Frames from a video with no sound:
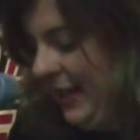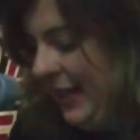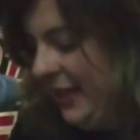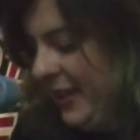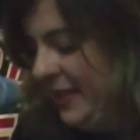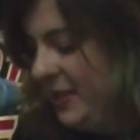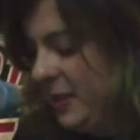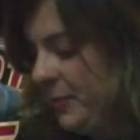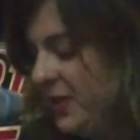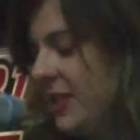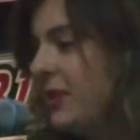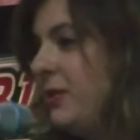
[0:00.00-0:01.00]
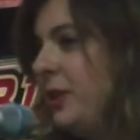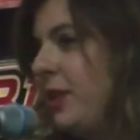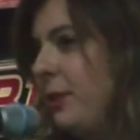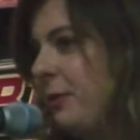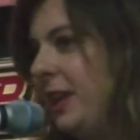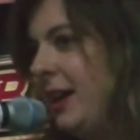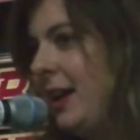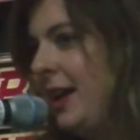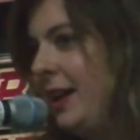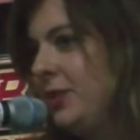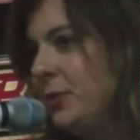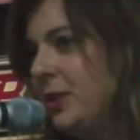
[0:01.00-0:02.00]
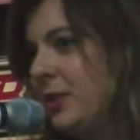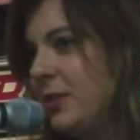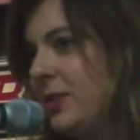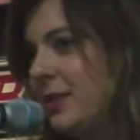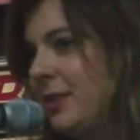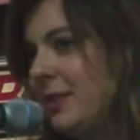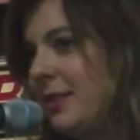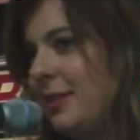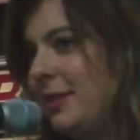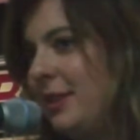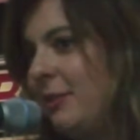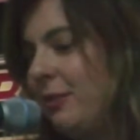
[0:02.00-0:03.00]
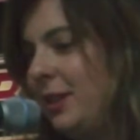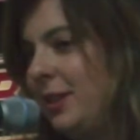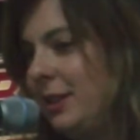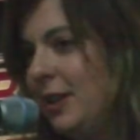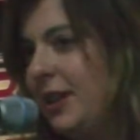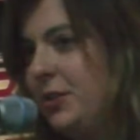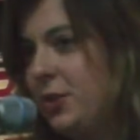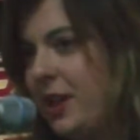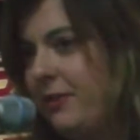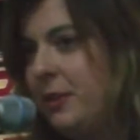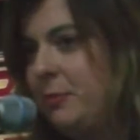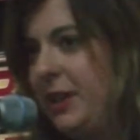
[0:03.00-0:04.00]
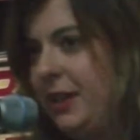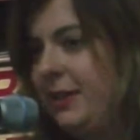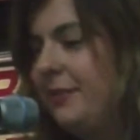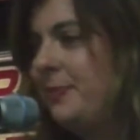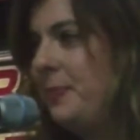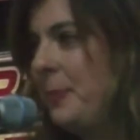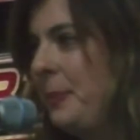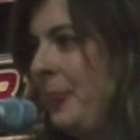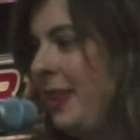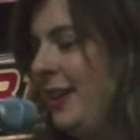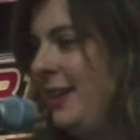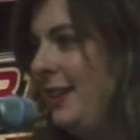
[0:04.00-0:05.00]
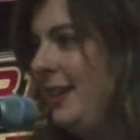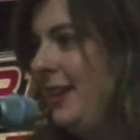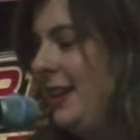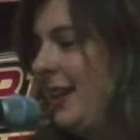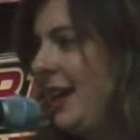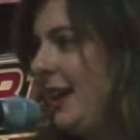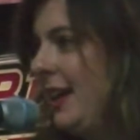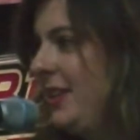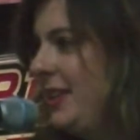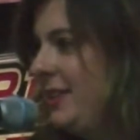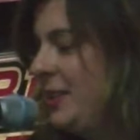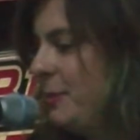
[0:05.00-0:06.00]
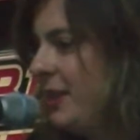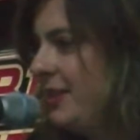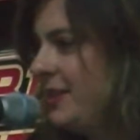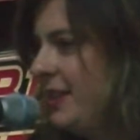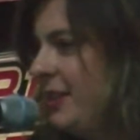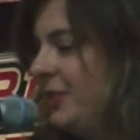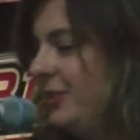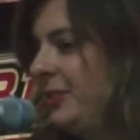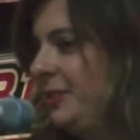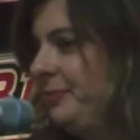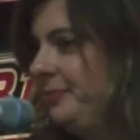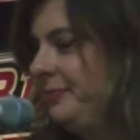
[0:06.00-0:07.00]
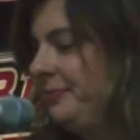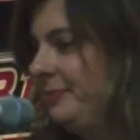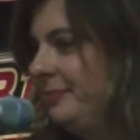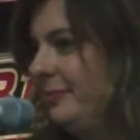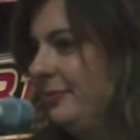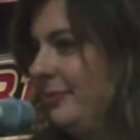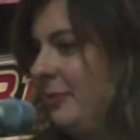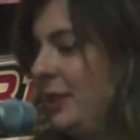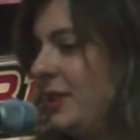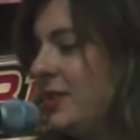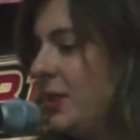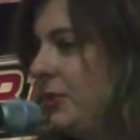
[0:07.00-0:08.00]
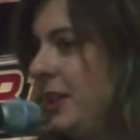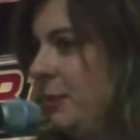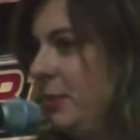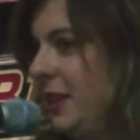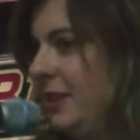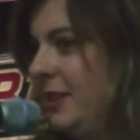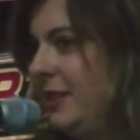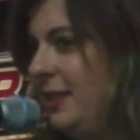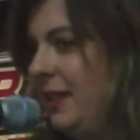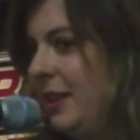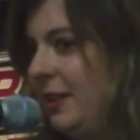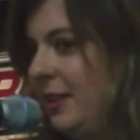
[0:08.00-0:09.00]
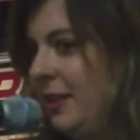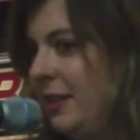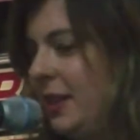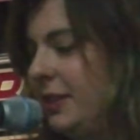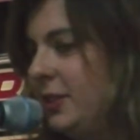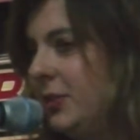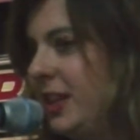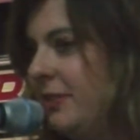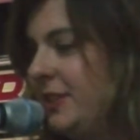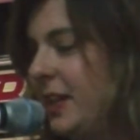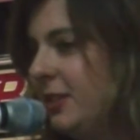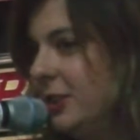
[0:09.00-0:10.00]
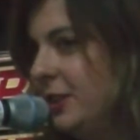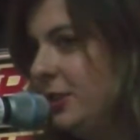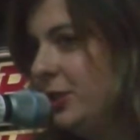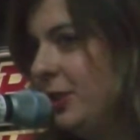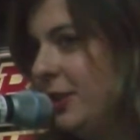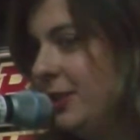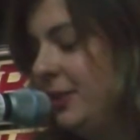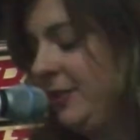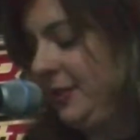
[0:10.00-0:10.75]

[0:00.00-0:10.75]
And then some 6'3" guy drills a line drive at me, and I think to myself, please don't hit me in the teeth. I don't have dental insurance.